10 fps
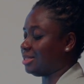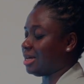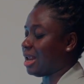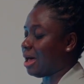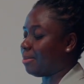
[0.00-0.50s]

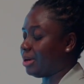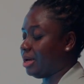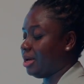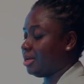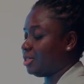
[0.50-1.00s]
Hunter
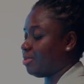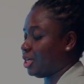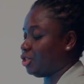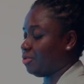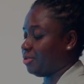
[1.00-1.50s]

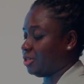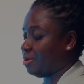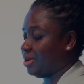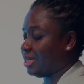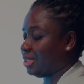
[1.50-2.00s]

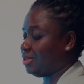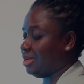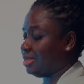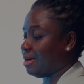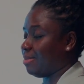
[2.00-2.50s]
spectrophotometer to
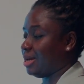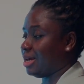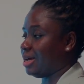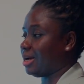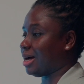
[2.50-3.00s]
determine
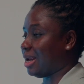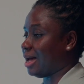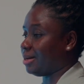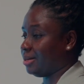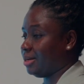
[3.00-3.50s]
the
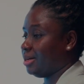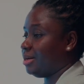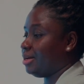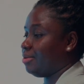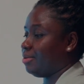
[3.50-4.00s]
color,
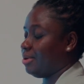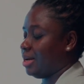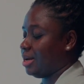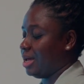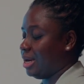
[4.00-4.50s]

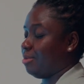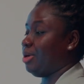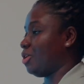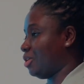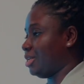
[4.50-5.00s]
and
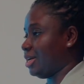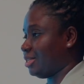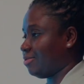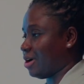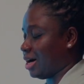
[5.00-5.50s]
then we
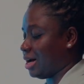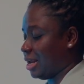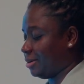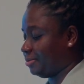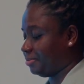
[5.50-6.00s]
coordinate to our
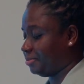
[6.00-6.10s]
color.